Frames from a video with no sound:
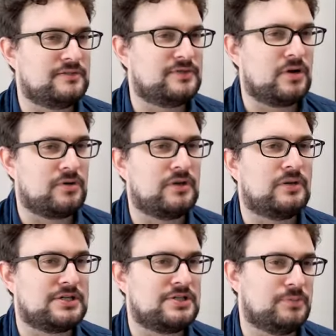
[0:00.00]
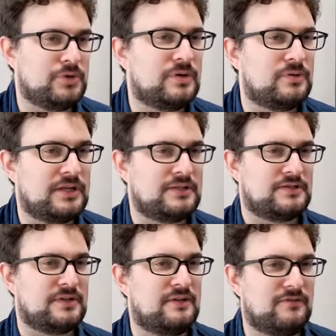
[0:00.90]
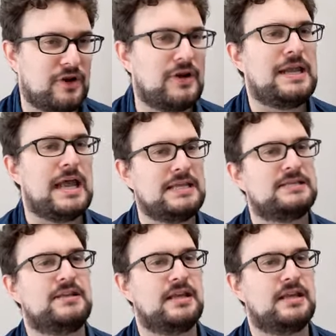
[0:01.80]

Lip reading: of Tokyo like Shibuya that's like very nice